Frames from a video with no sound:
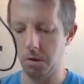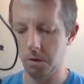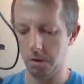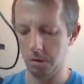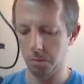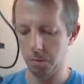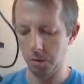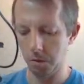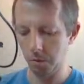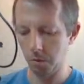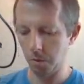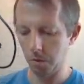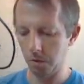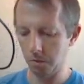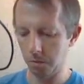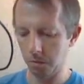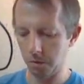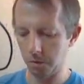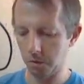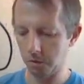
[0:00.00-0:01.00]
The blue one,
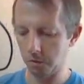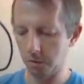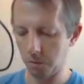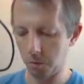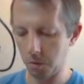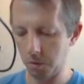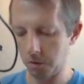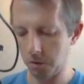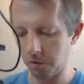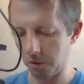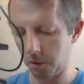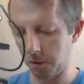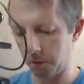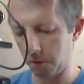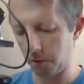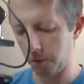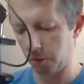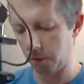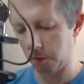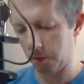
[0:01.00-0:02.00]
which is in worse
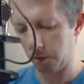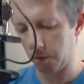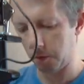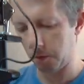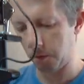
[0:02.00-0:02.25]
condition,